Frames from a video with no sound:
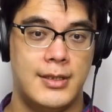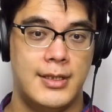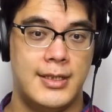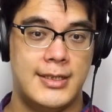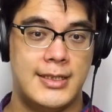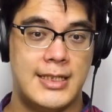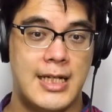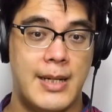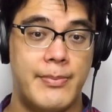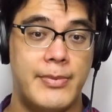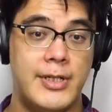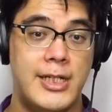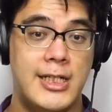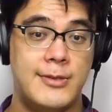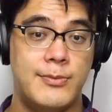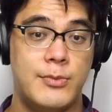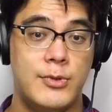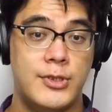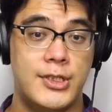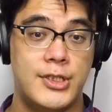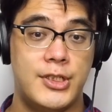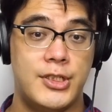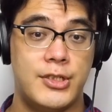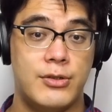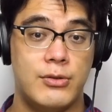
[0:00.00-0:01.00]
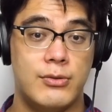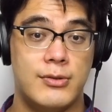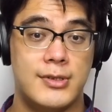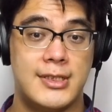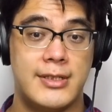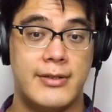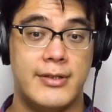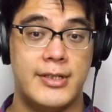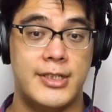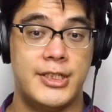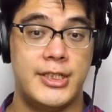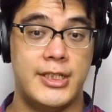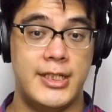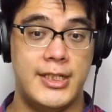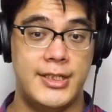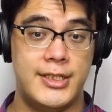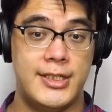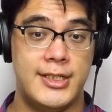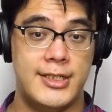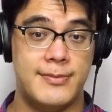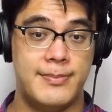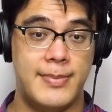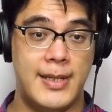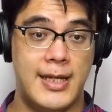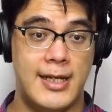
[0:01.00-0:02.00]
Japanese musician Osawa
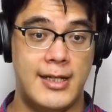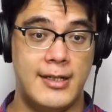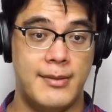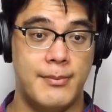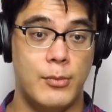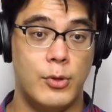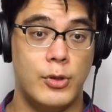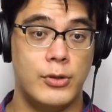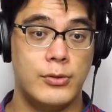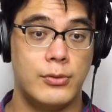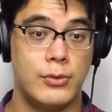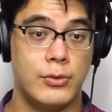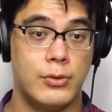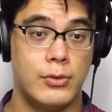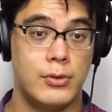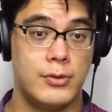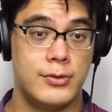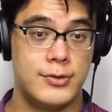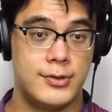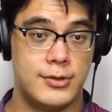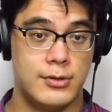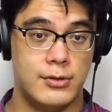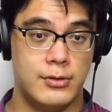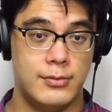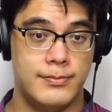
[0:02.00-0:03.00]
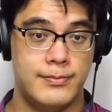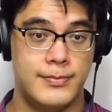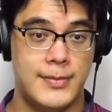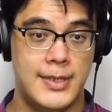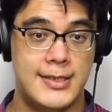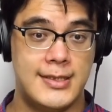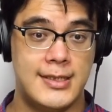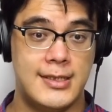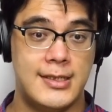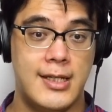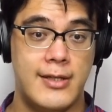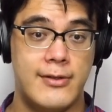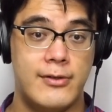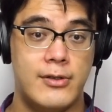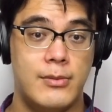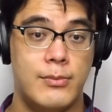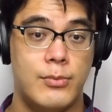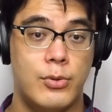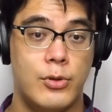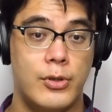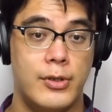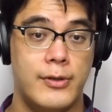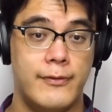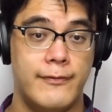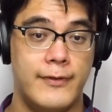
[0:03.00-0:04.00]
Shinichi's band Mondo Grosso is another
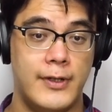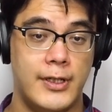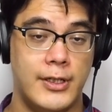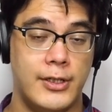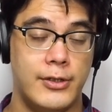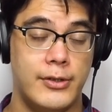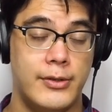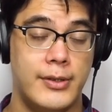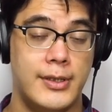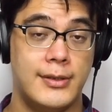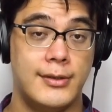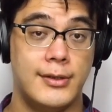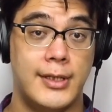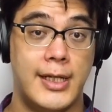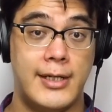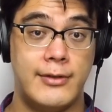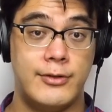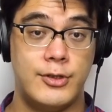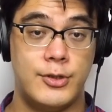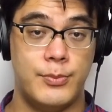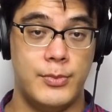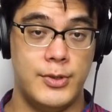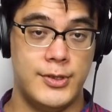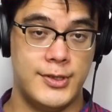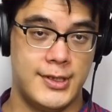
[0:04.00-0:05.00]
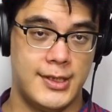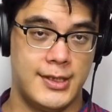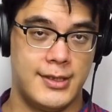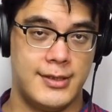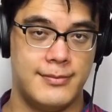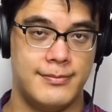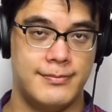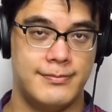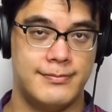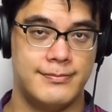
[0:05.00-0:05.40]
important figure in lounge music.